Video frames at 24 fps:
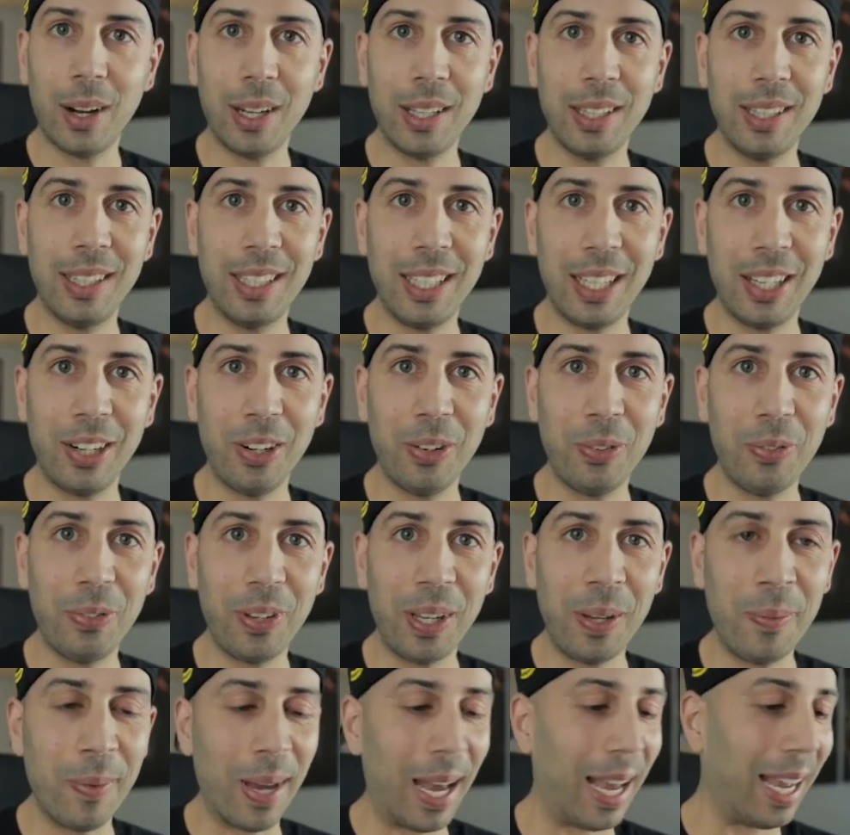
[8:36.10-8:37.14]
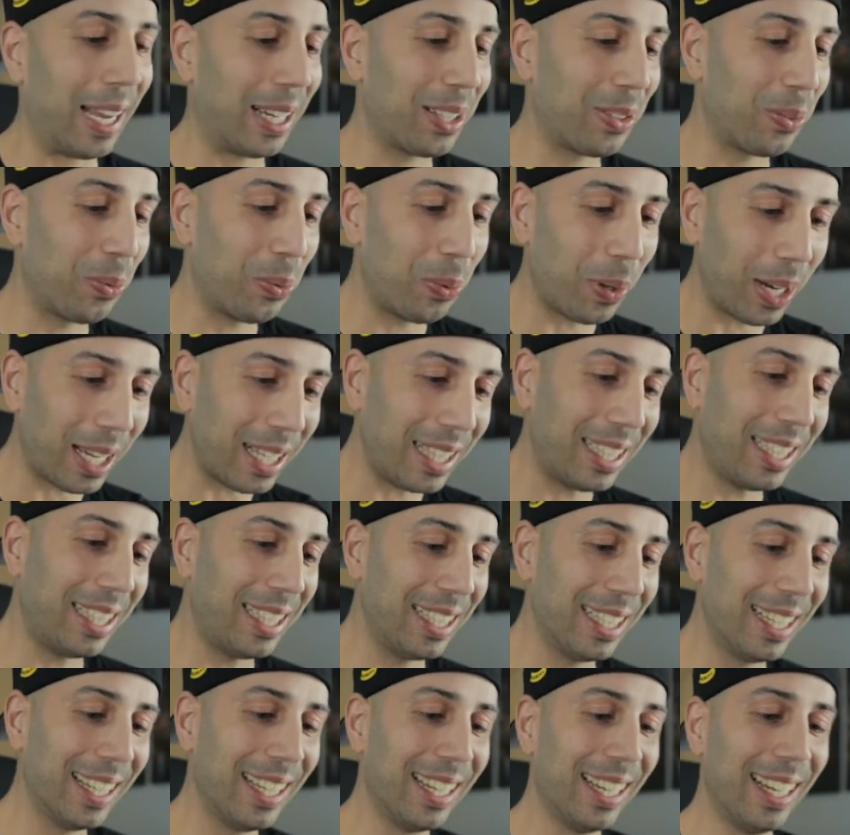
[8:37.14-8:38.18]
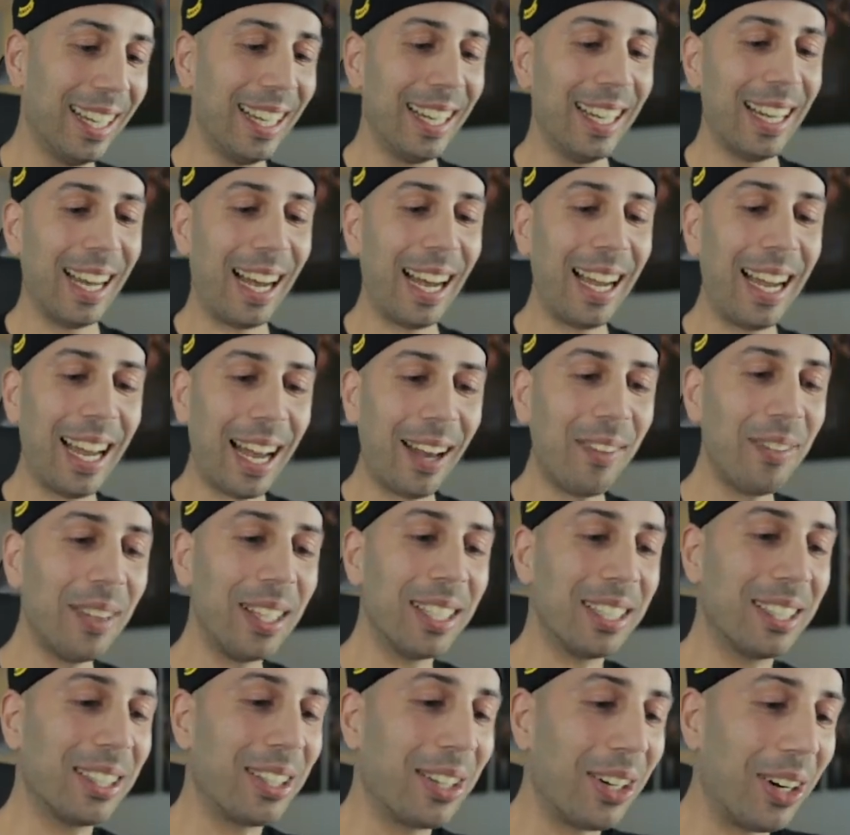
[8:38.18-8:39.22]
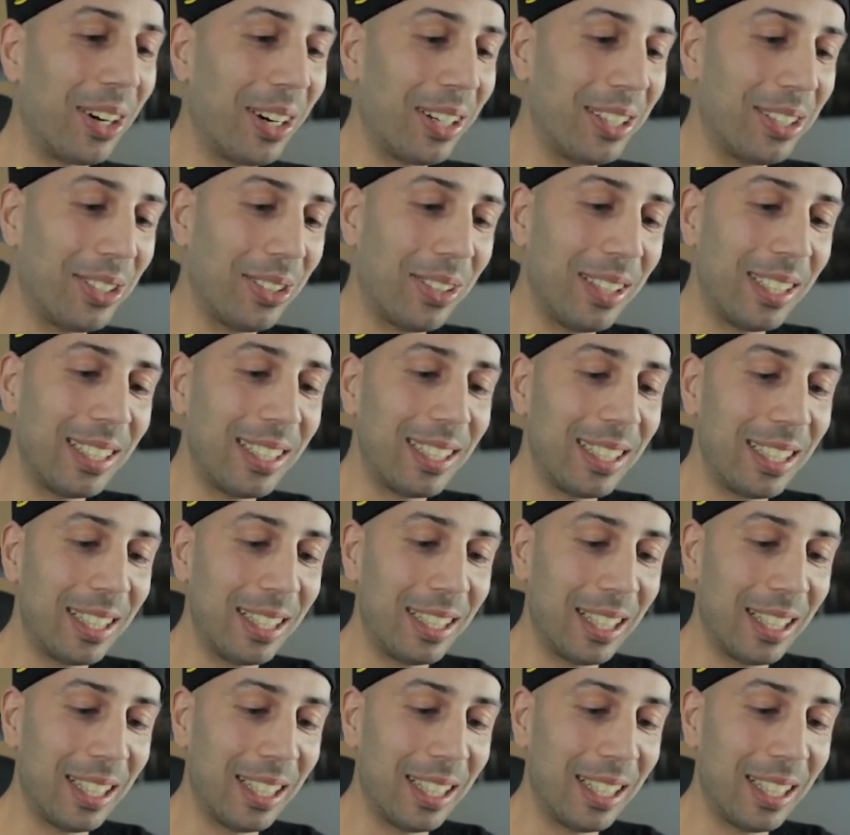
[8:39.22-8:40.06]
a Ditto VMAX. What? I have this card. So this is a